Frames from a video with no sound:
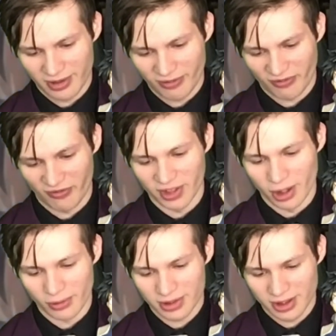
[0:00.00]
float.
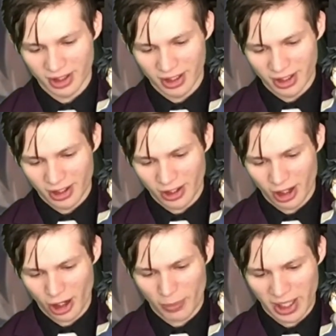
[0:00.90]

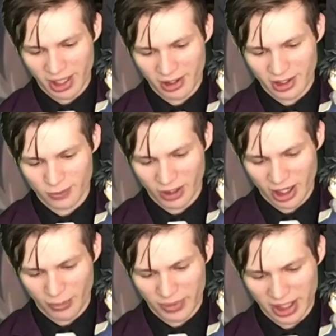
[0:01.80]
Up here is where I'll
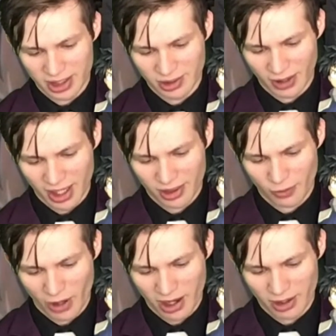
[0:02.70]
beat you, I
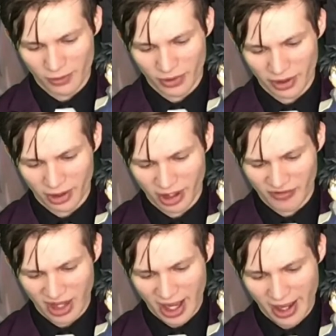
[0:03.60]
swear it, with all I've
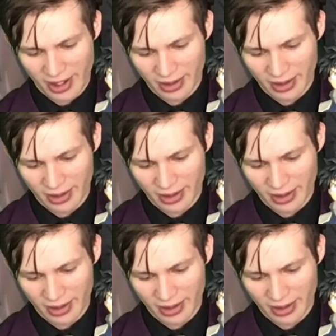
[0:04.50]
got.